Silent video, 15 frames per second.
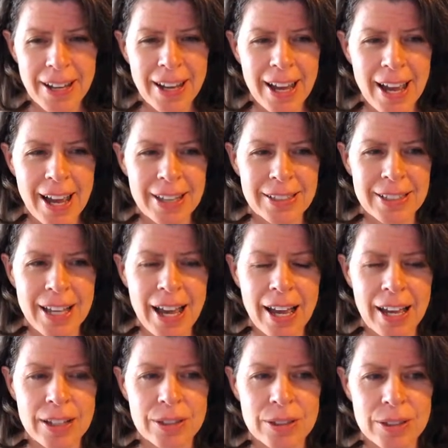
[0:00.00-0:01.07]

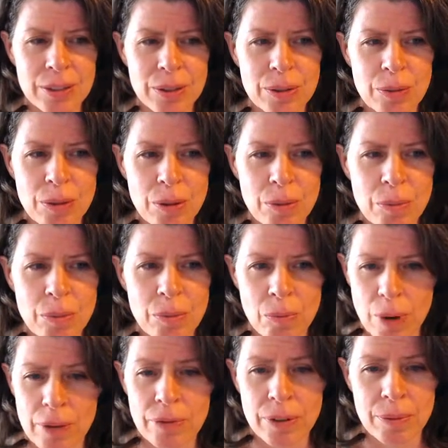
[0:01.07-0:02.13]
has
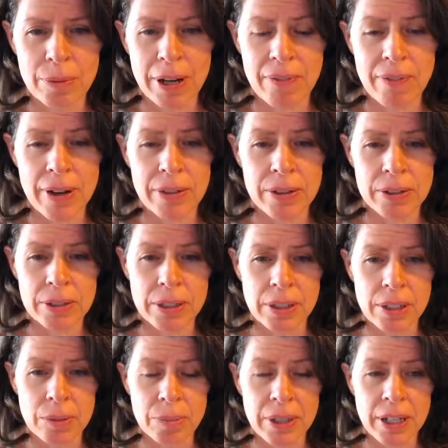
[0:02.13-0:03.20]
ruffled my feathers a
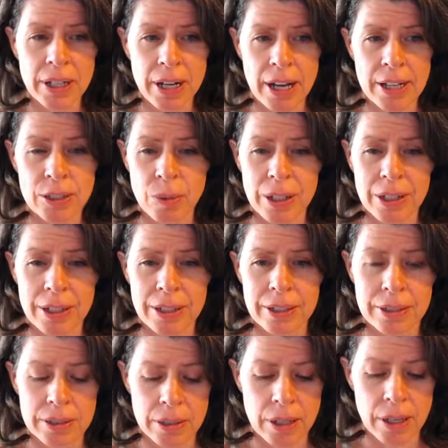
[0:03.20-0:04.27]
little bit, as well
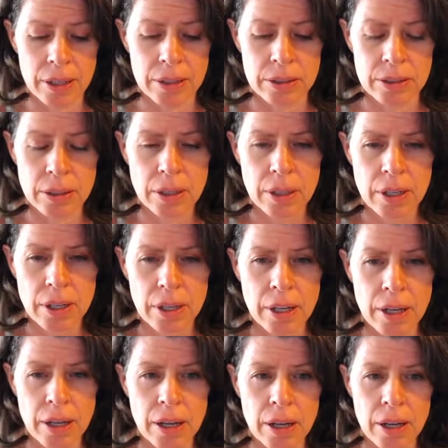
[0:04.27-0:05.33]
as
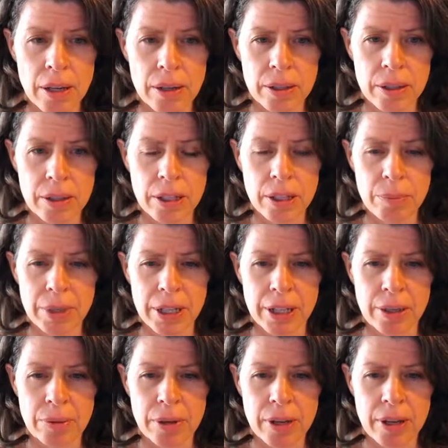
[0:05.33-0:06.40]

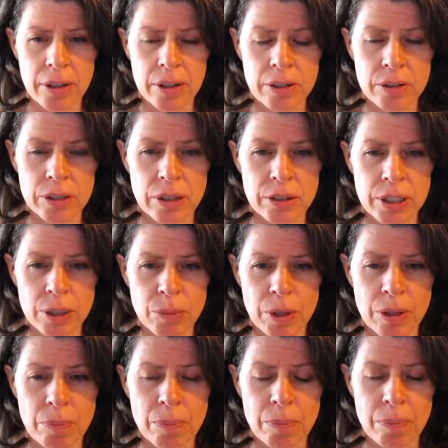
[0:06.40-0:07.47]
emailing and consulting
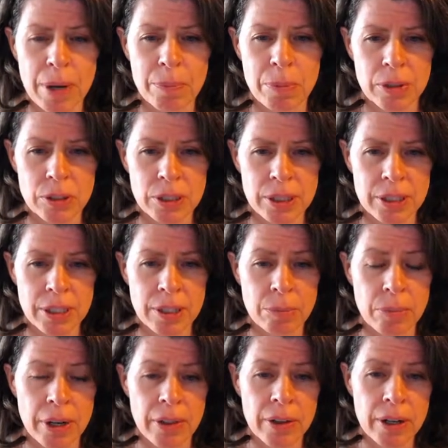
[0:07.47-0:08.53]
with my bullshitting
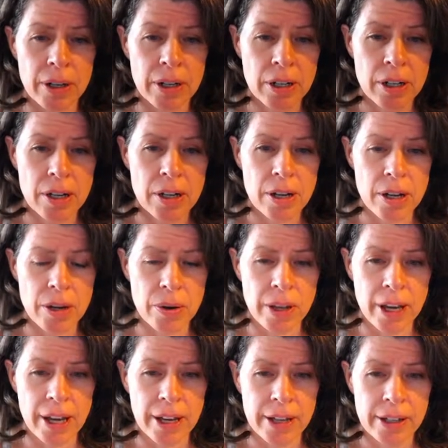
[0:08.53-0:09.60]
brother,
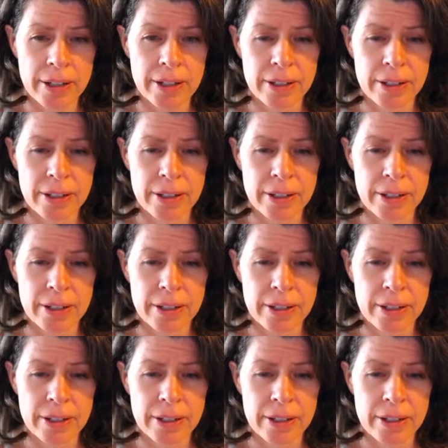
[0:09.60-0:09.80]
okay?